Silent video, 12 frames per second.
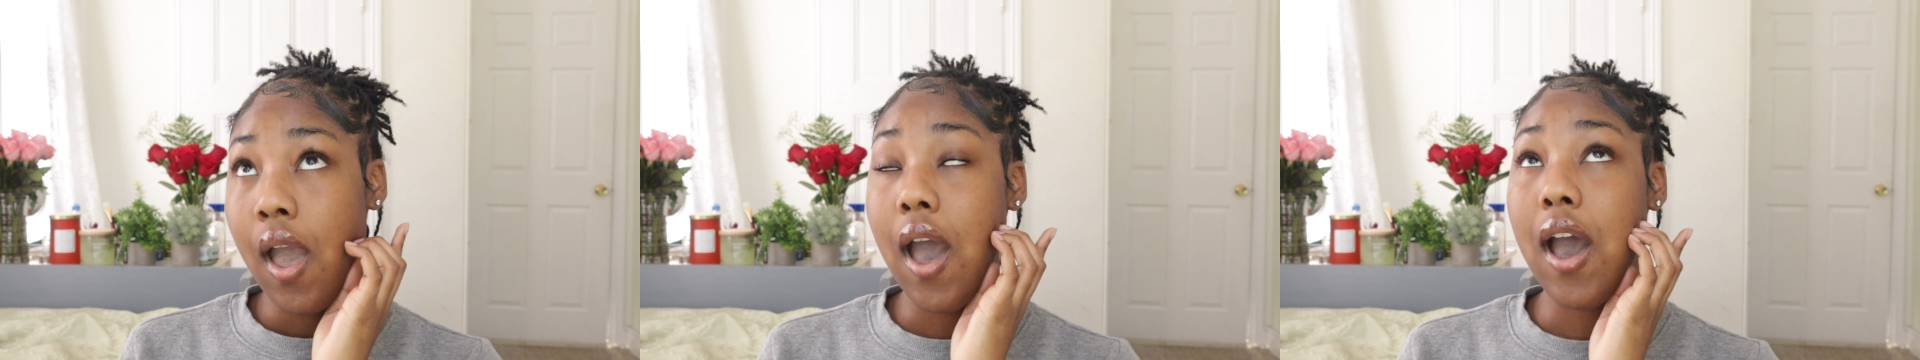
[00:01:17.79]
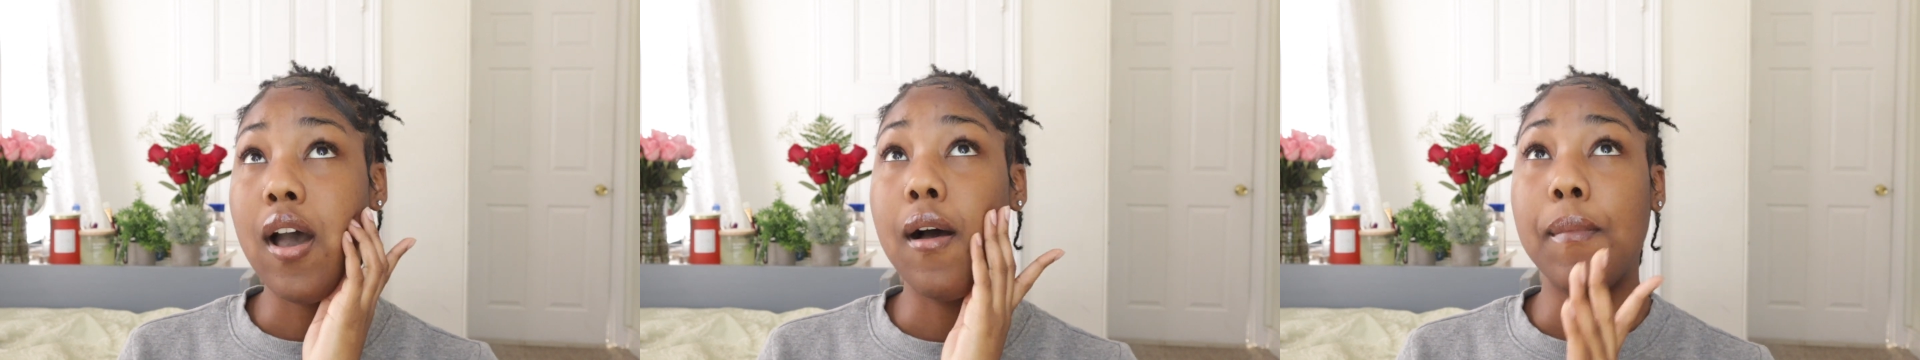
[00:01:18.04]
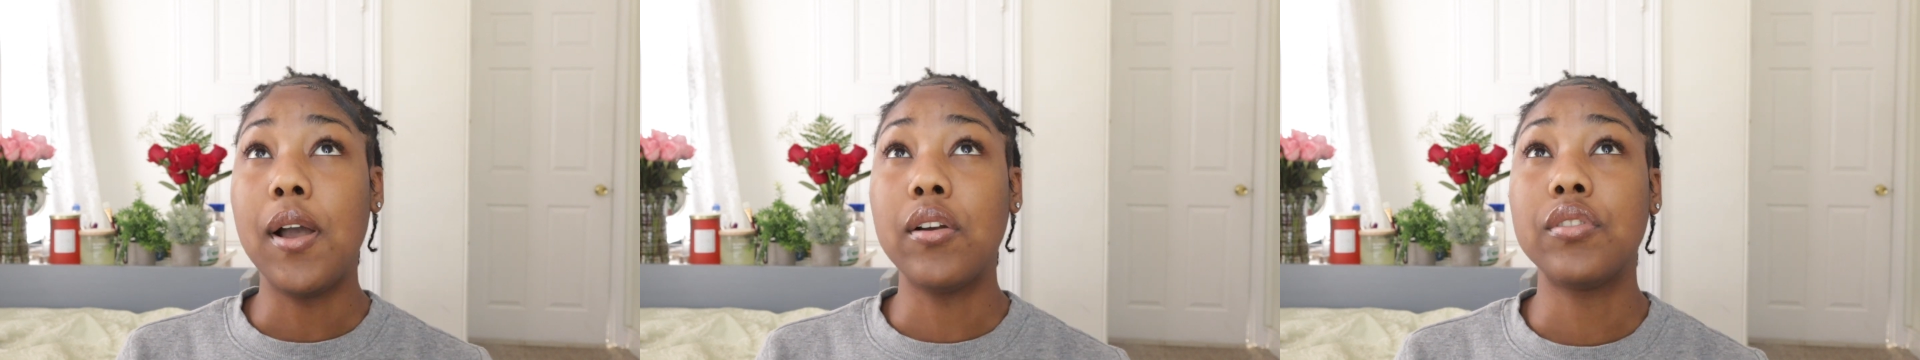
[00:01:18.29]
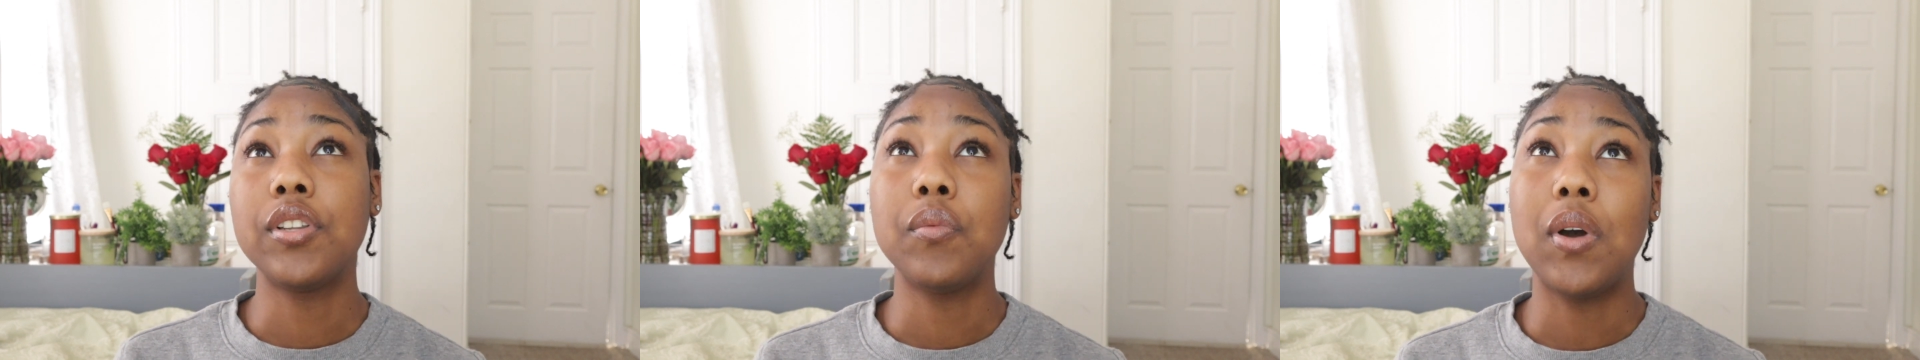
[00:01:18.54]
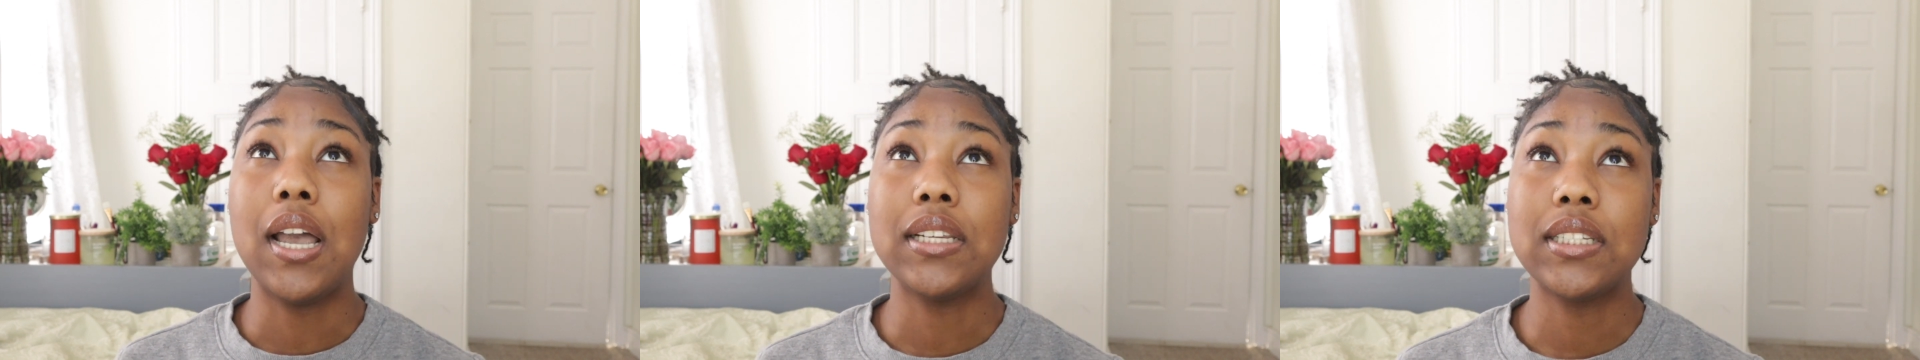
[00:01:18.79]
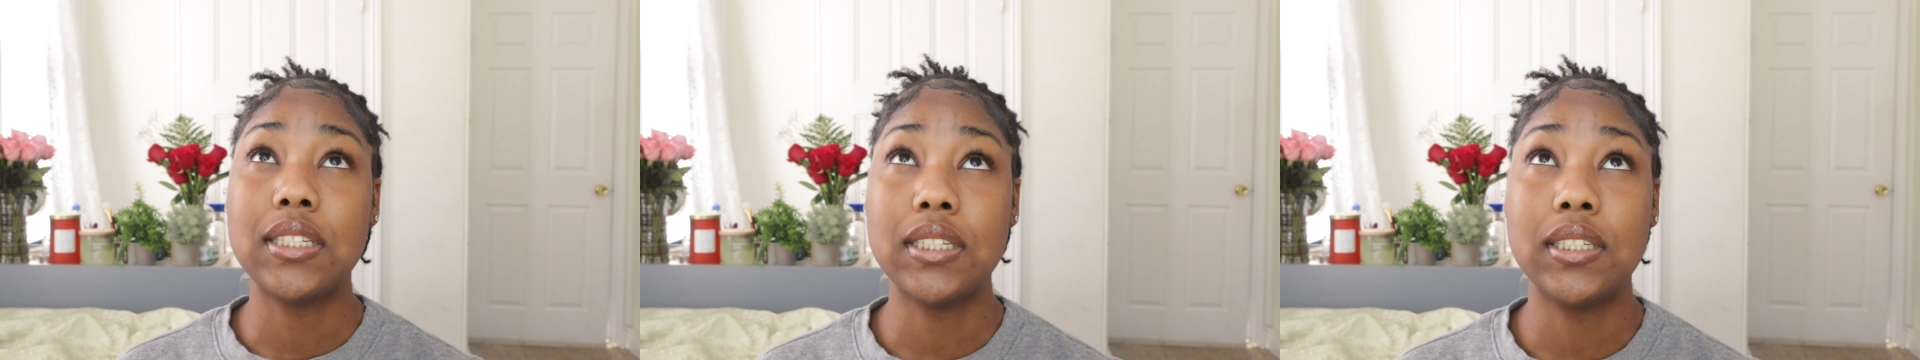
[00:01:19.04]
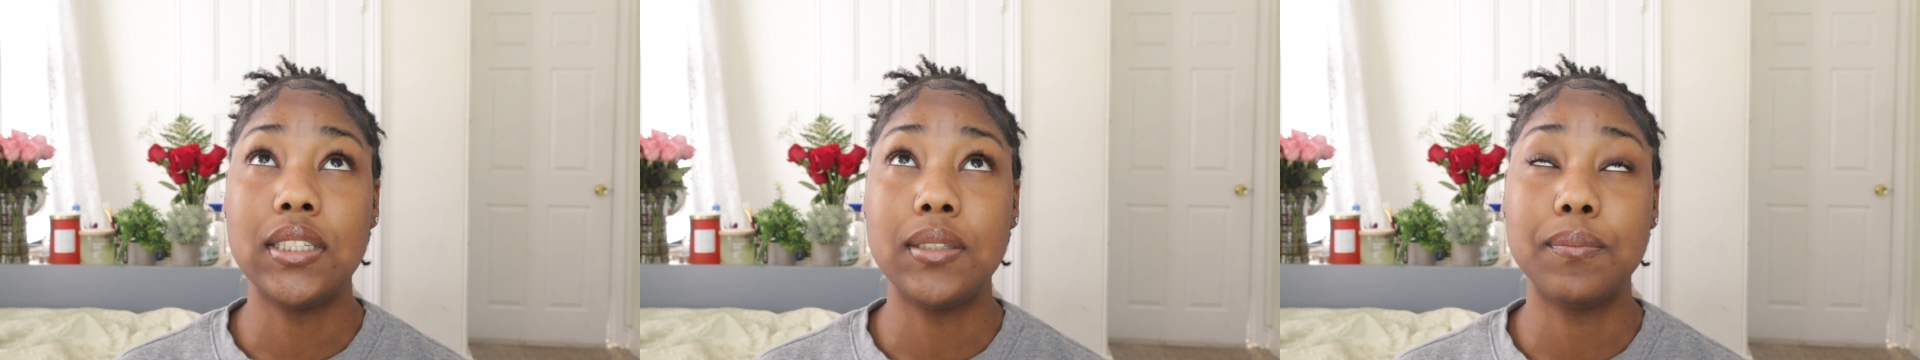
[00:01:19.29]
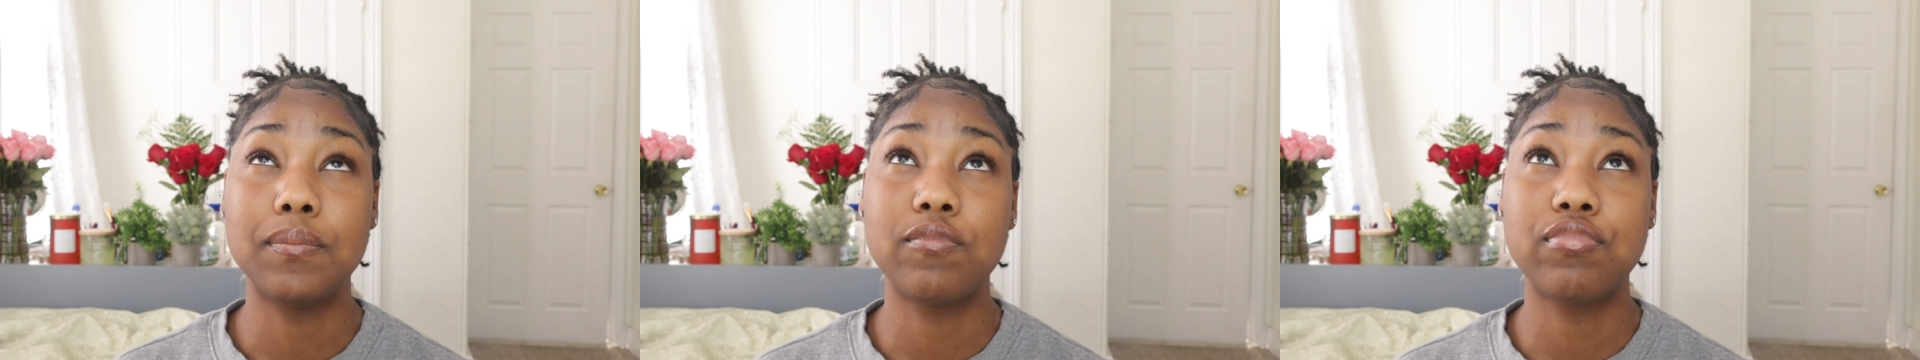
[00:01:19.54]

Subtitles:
I only wash it